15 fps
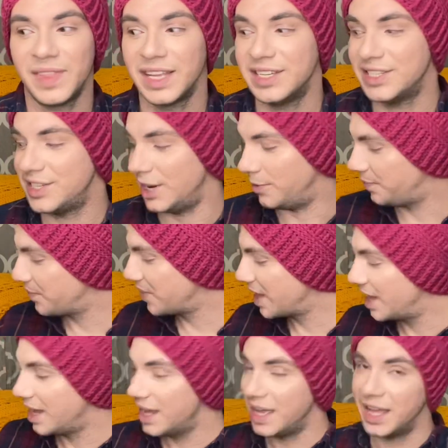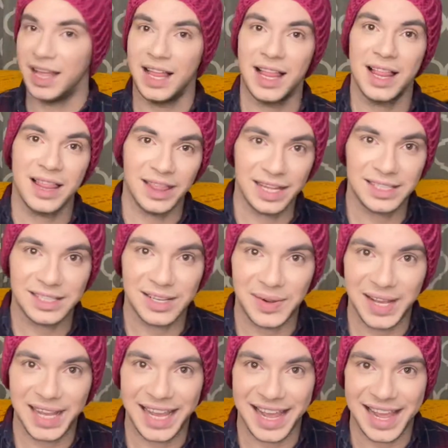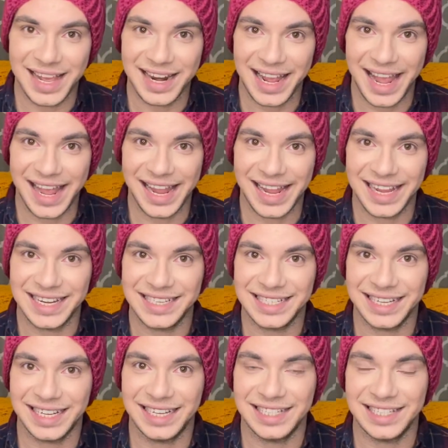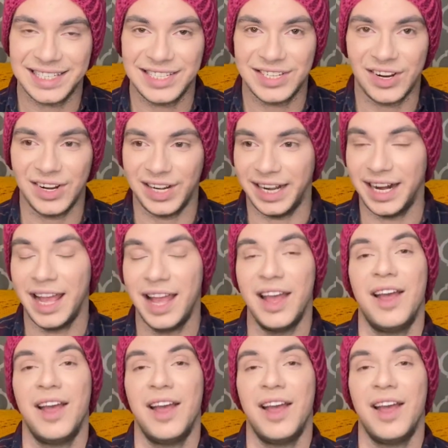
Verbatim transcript: So let's go ahead and get started.